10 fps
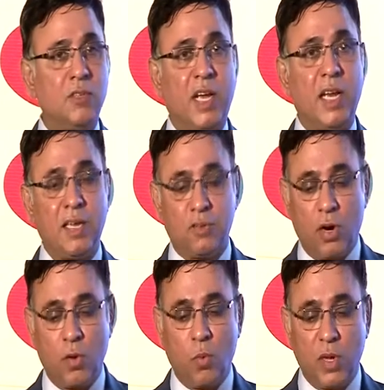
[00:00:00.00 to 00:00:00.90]
China has
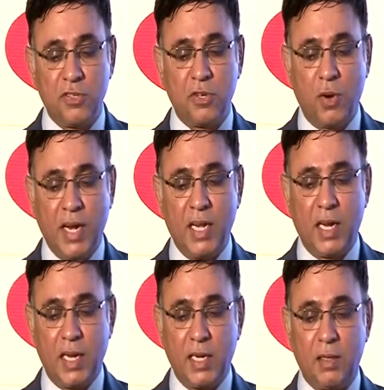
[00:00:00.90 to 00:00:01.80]
got
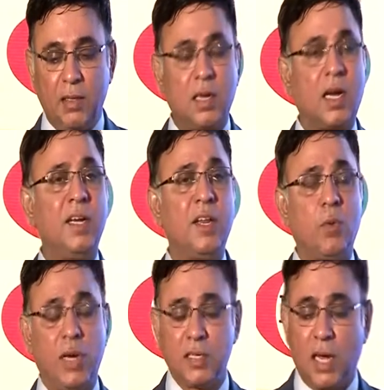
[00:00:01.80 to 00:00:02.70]
1089.
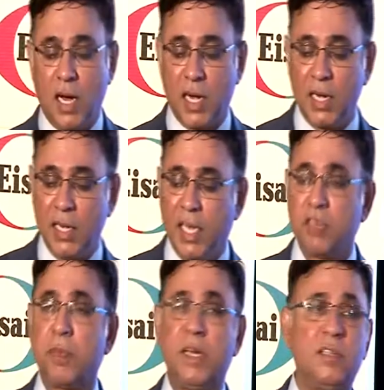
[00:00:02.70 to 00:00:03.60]
Country-wise, R&D
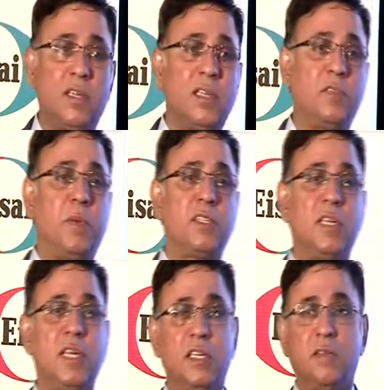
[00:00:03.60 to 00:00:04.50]
expenditure as
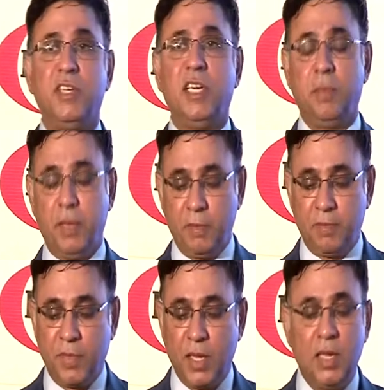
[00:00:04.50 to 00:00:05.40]
percentage of GDP,
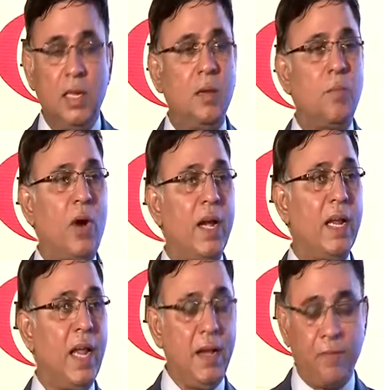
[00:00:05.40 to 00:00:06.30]

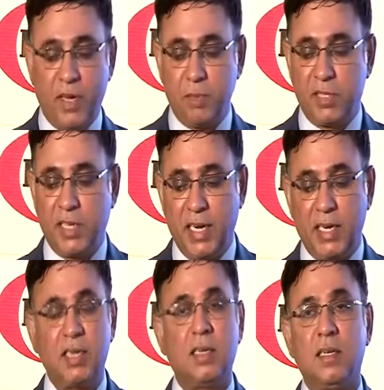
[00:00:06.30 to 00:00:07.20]
0.85%.
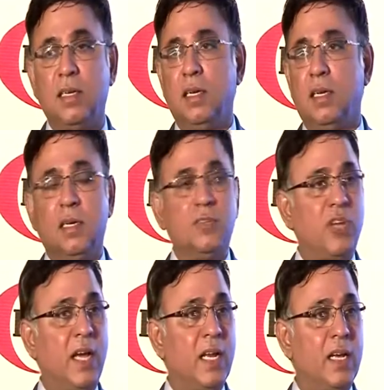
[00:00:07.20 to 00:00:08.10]

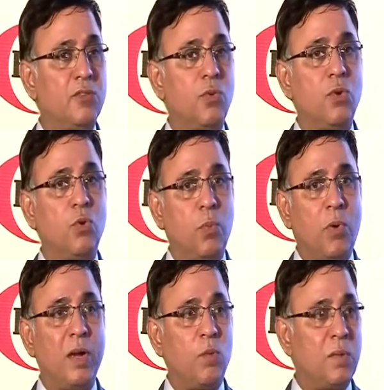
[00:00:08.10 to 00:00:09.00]
China is
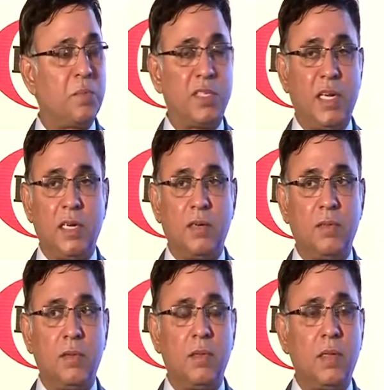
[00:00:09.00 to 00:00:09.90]
2.1%.
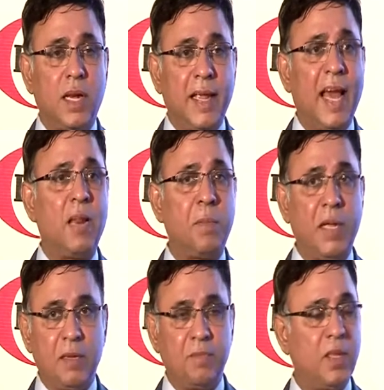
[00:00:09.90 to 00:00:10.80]
They're galloping.